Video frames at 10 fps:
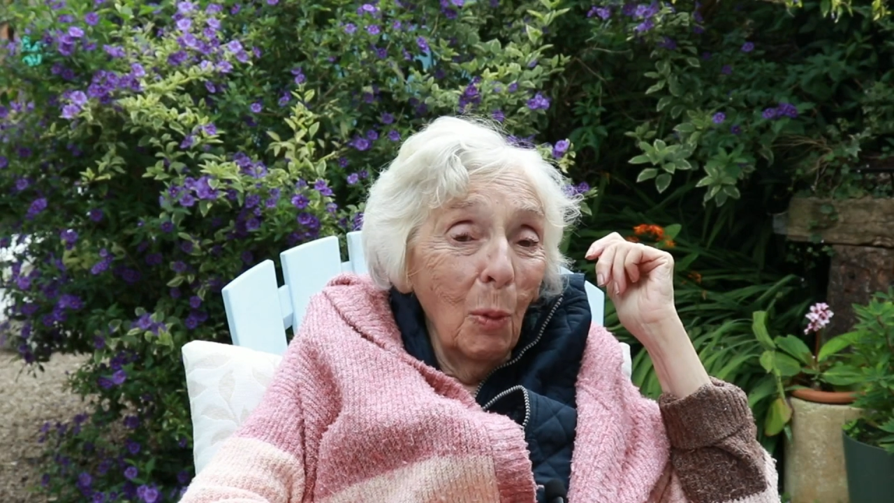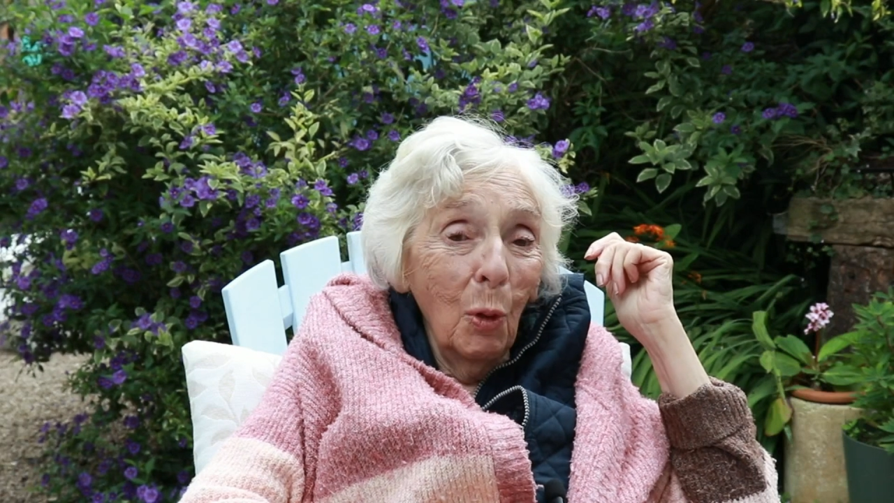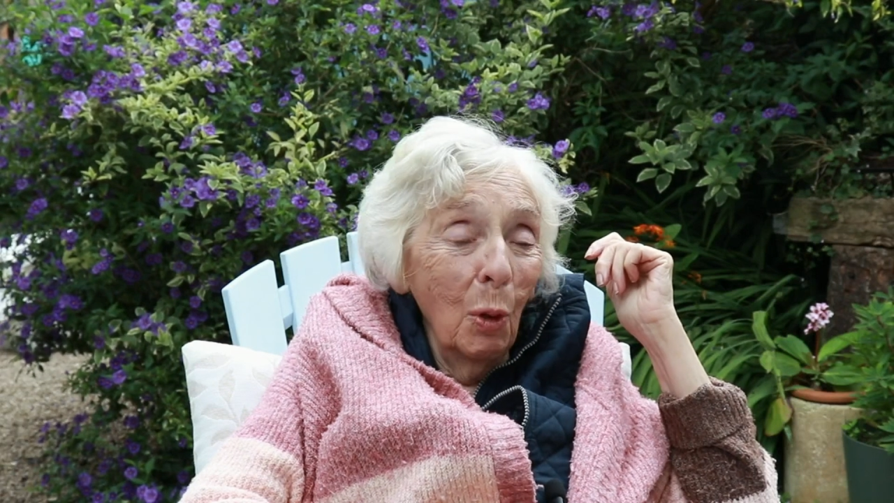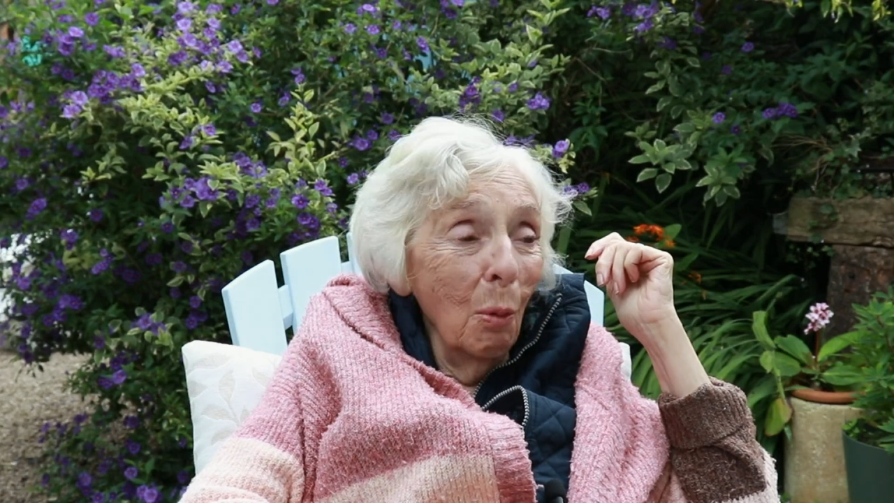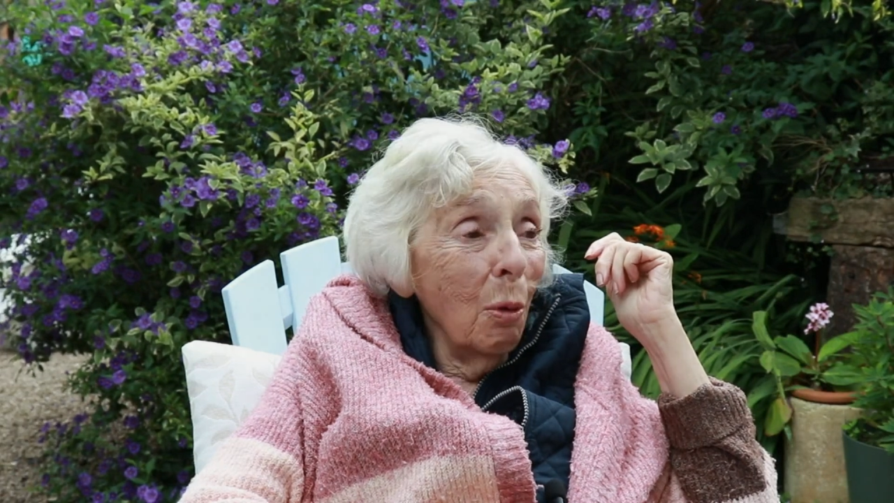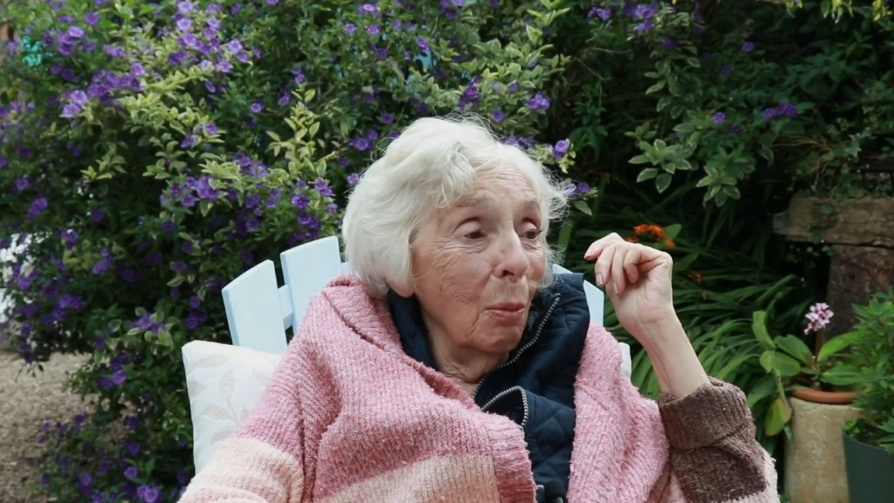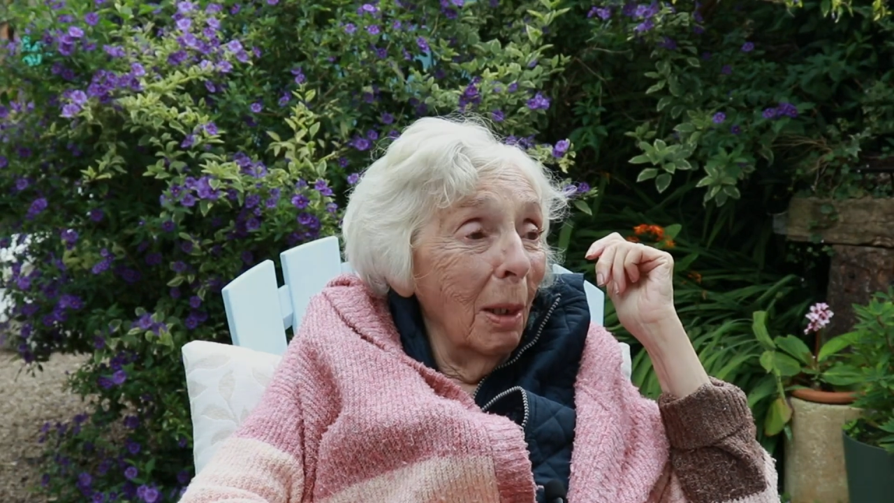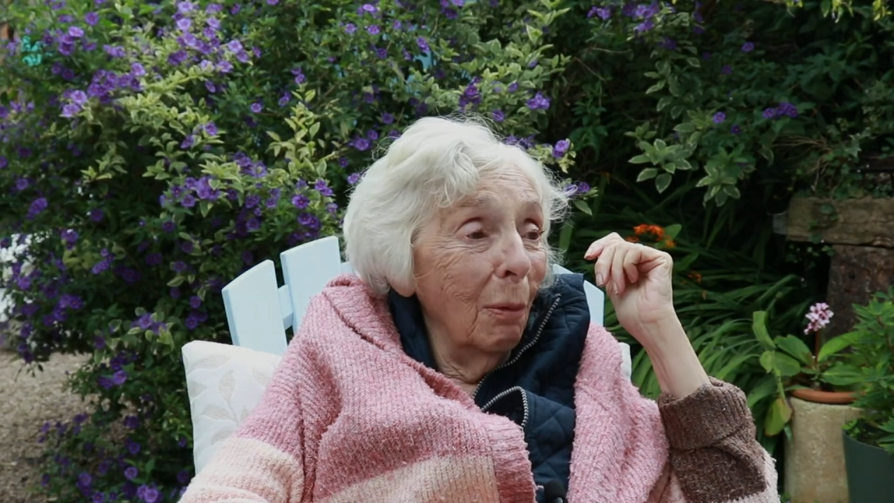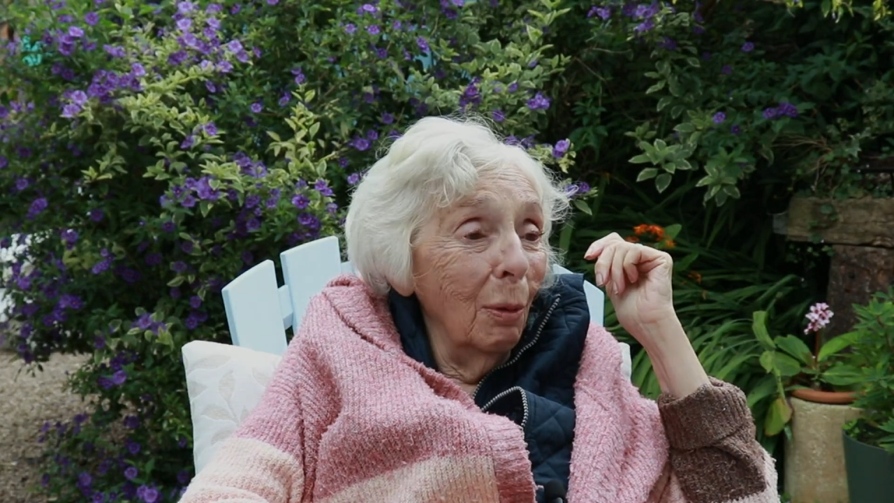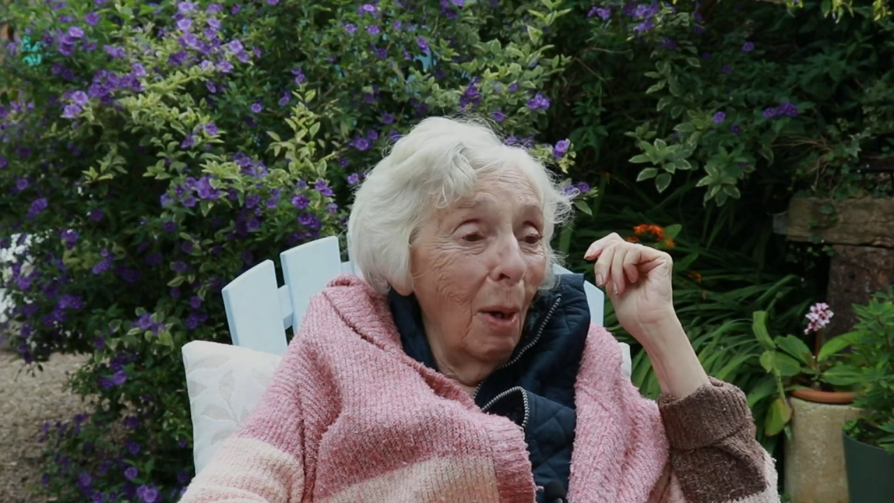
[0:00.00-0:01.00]
was used to it.
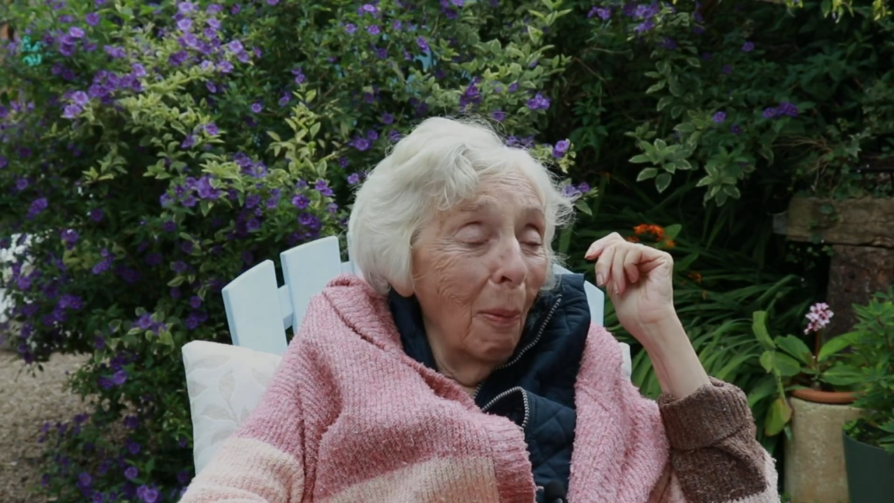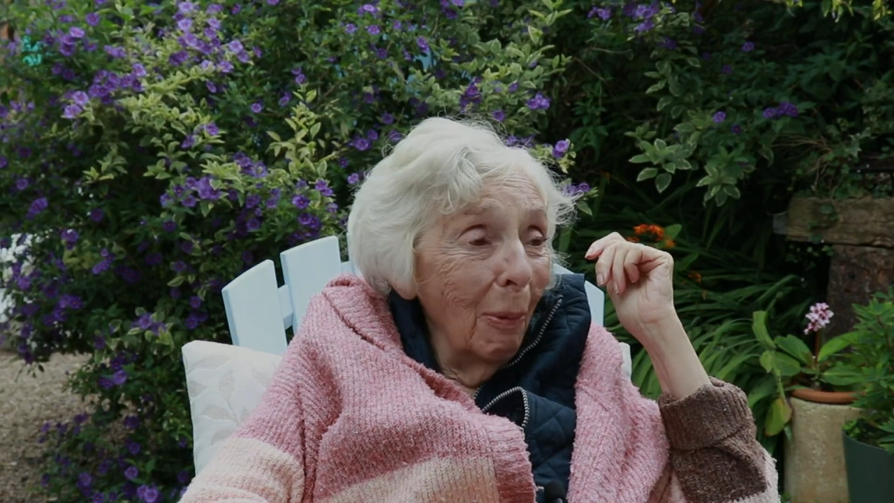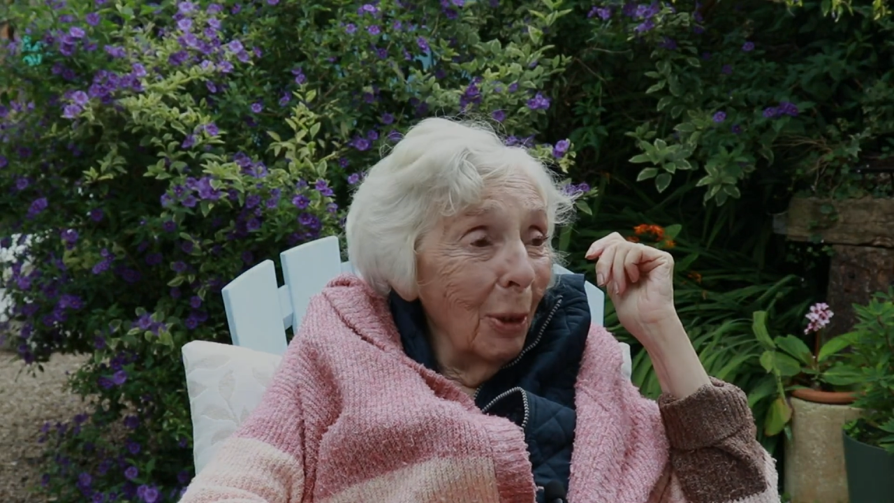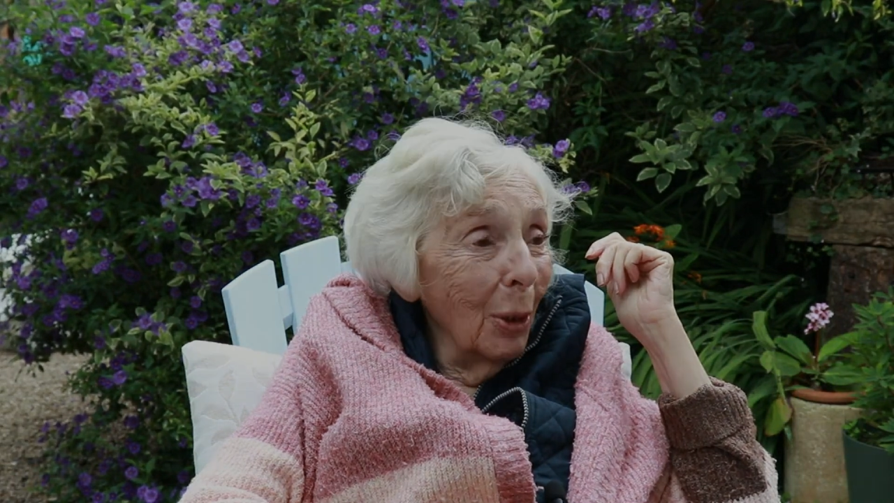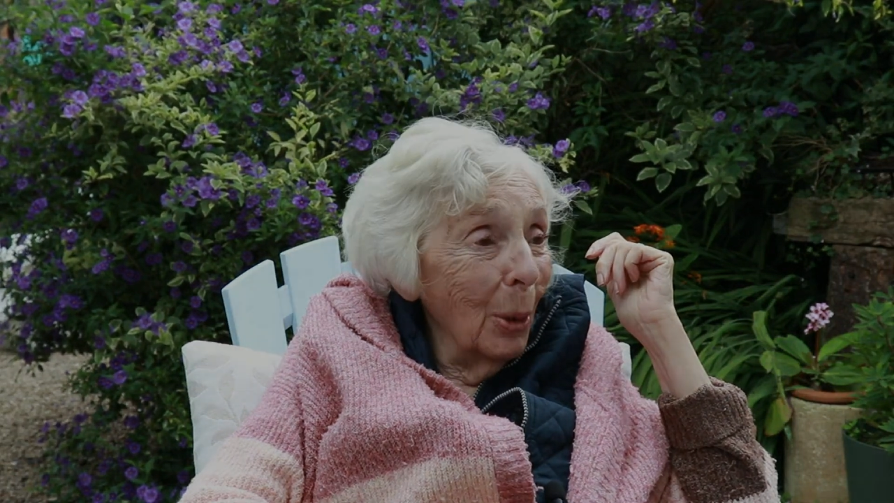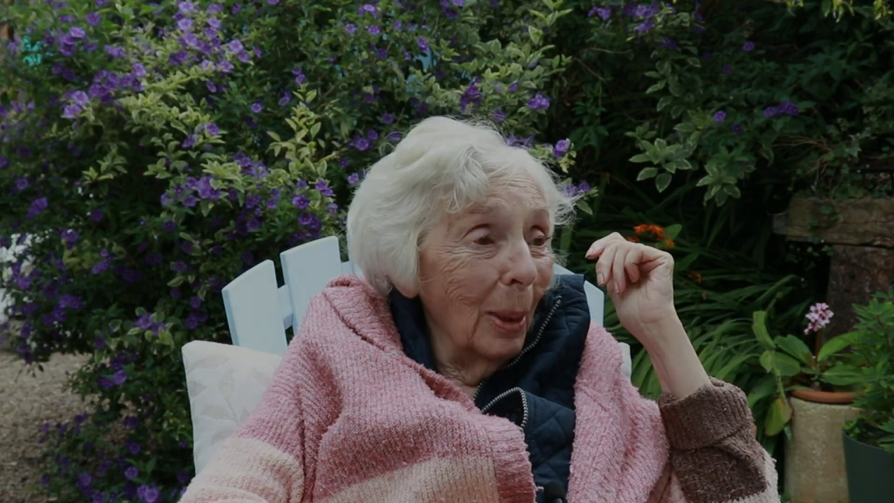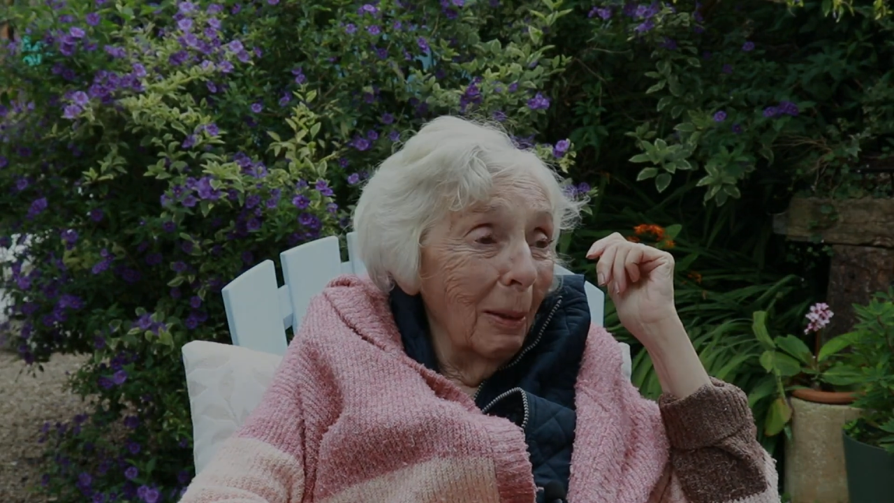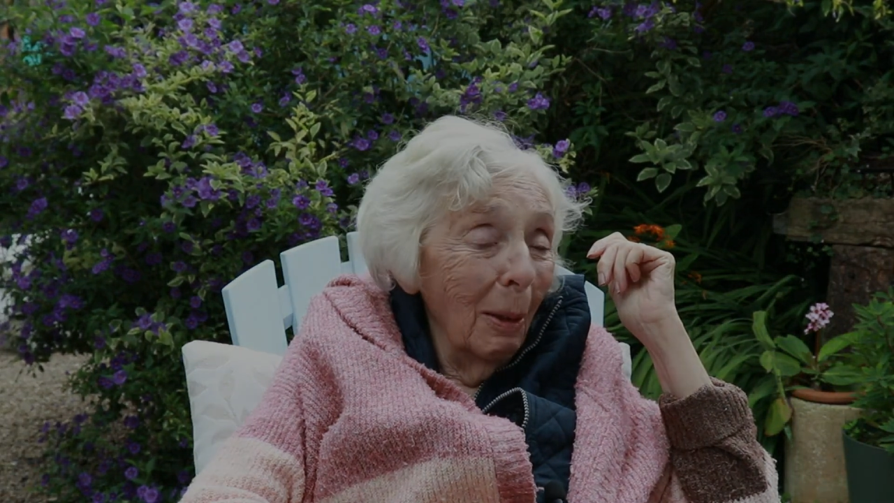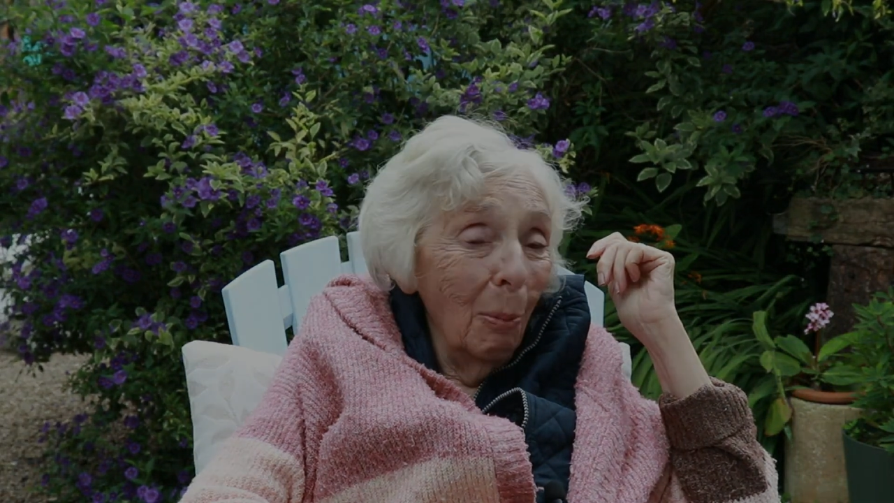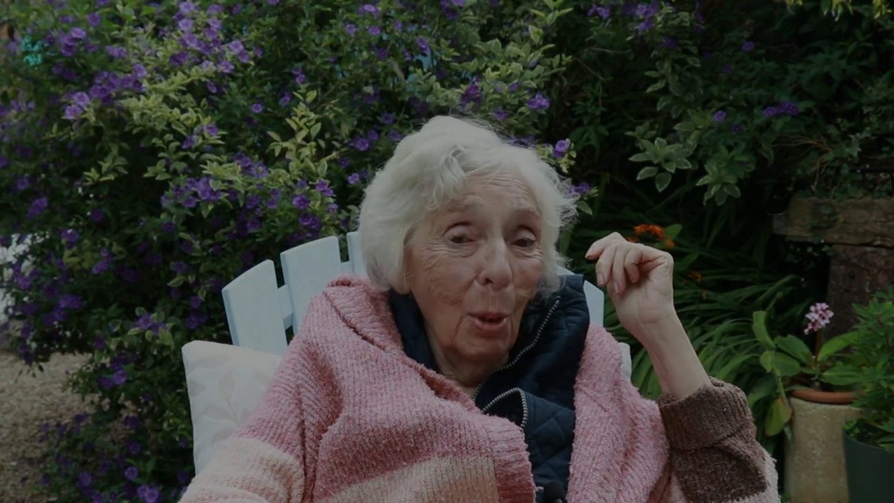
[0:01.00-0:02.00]
I grew up with it.
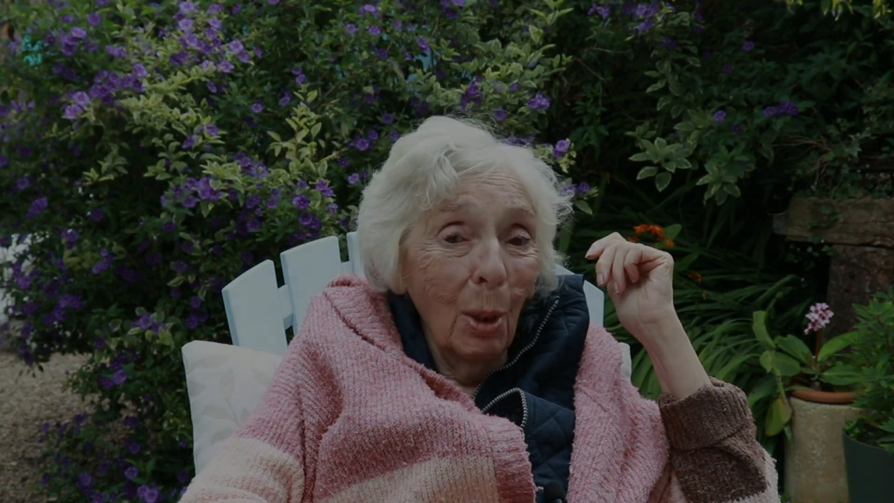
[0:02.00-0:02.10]
It was